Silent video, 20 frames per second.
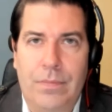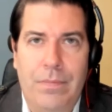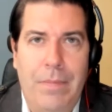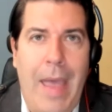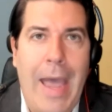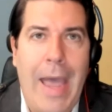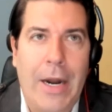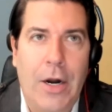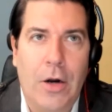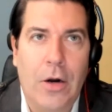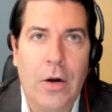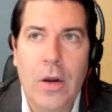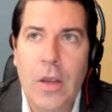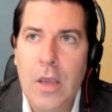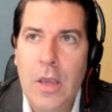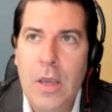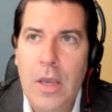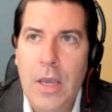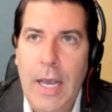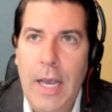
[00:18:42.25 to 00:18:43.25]
matter
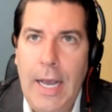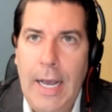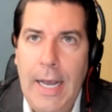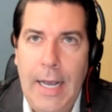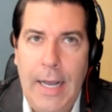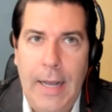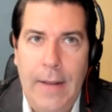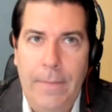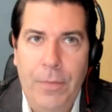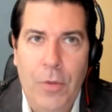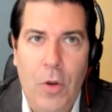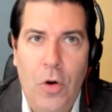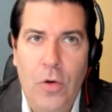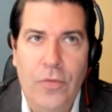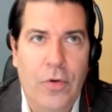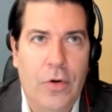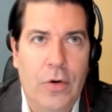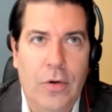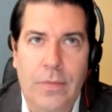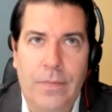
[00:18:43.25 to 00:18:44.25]

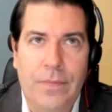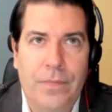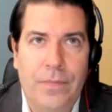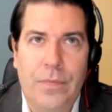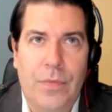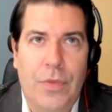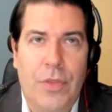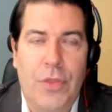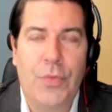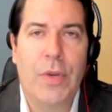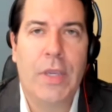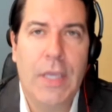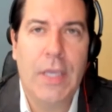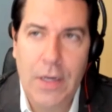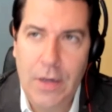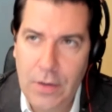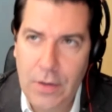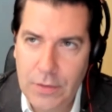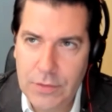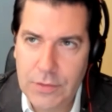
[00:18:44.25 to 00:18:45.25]
over 3
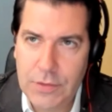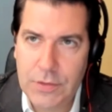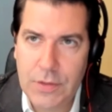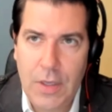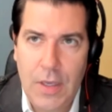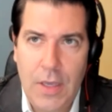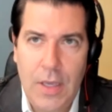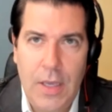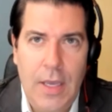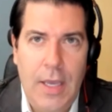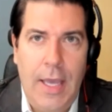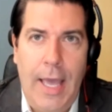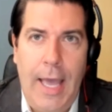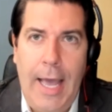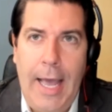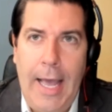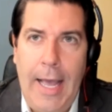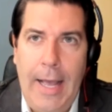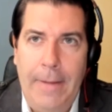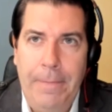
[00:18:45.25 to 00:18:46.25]
years?
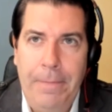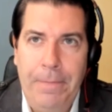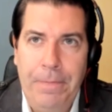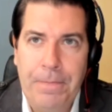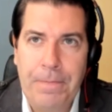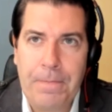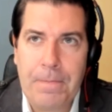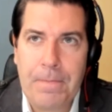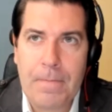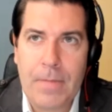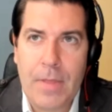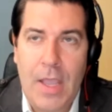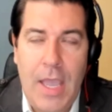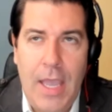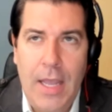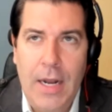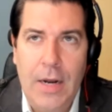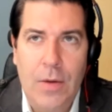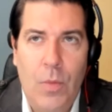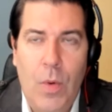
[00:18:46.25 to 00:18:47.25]
And
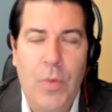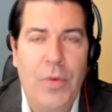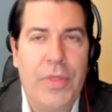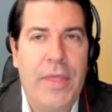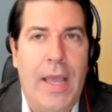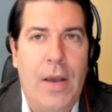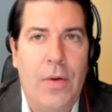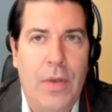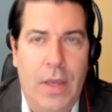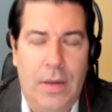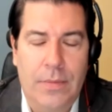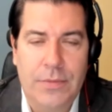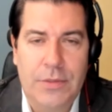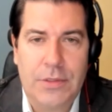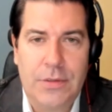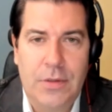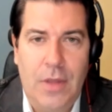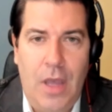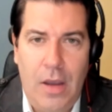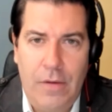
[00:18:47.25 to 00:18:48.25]
what were the
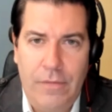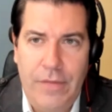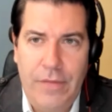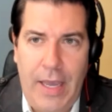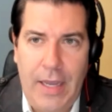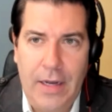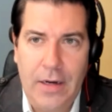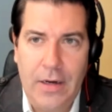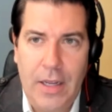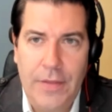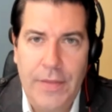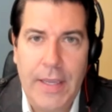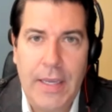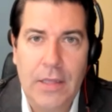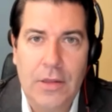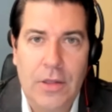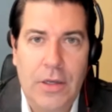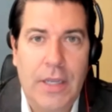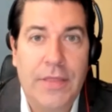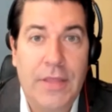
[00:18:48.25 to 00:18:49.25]
outcomes of that? And they
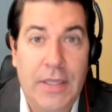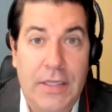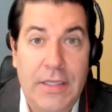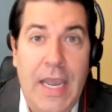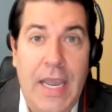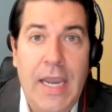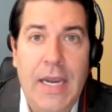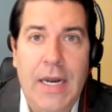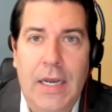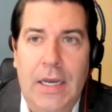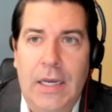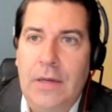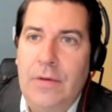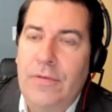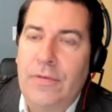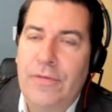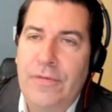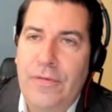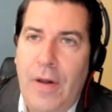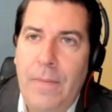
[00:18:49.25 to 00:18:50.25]
can look at the data
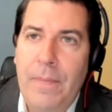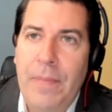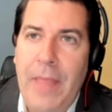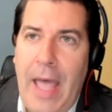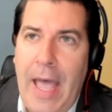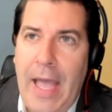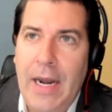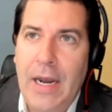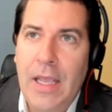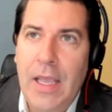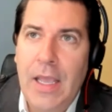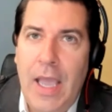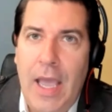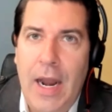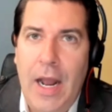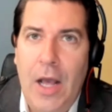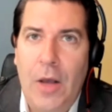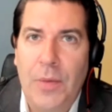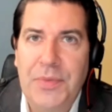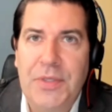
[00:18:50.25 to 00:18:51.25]
from that
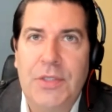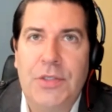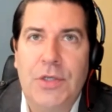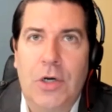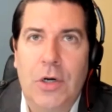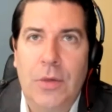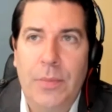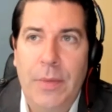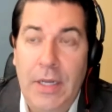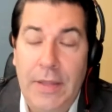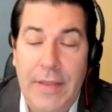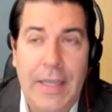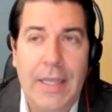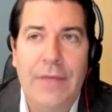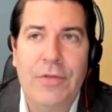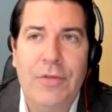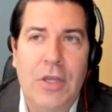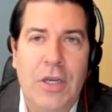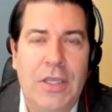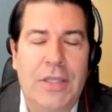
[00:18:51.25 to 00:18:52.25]
and help determine, and they
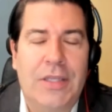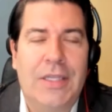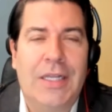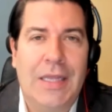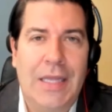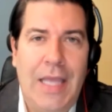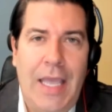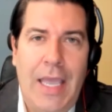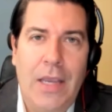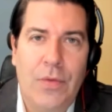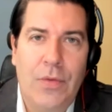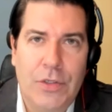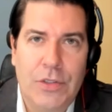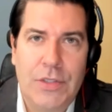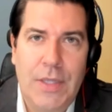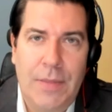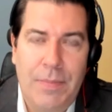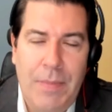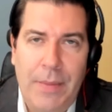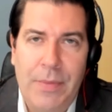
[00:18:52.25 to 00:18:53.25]
can even look at the
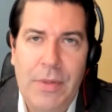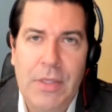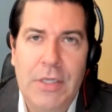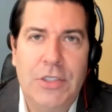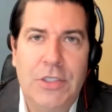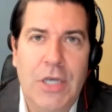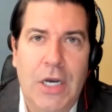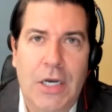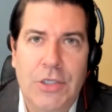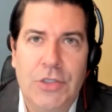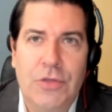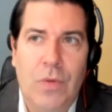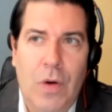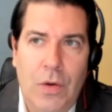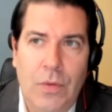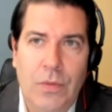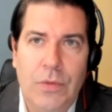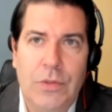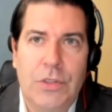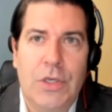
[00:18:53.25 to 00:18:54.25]
language that maybe the judge
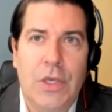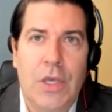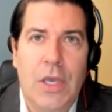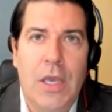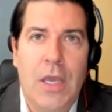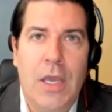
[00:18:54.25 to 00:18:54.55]
wrote